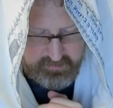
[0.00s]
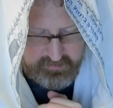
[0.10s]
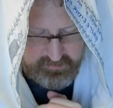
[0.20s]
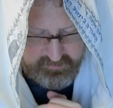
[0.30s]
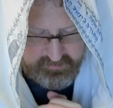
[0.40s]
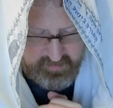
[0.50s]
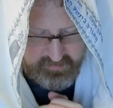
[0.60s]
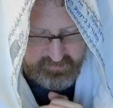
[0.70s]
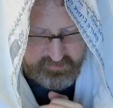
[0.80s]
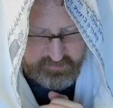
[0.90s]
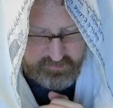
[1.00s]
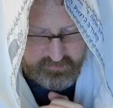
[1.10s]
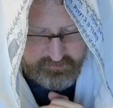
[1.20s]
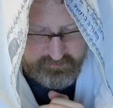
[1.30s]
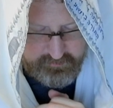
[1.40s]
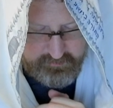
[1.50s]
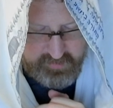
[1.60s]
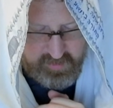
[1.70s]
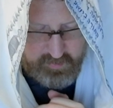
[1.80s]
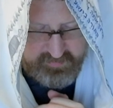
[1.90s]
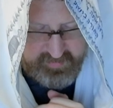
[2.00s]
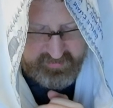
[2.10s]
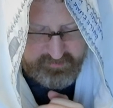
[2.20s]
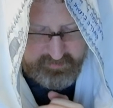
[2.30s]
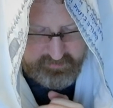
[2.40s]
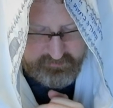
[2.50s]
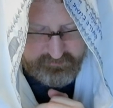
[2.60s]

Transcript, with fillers: This is nothing new. There always has been.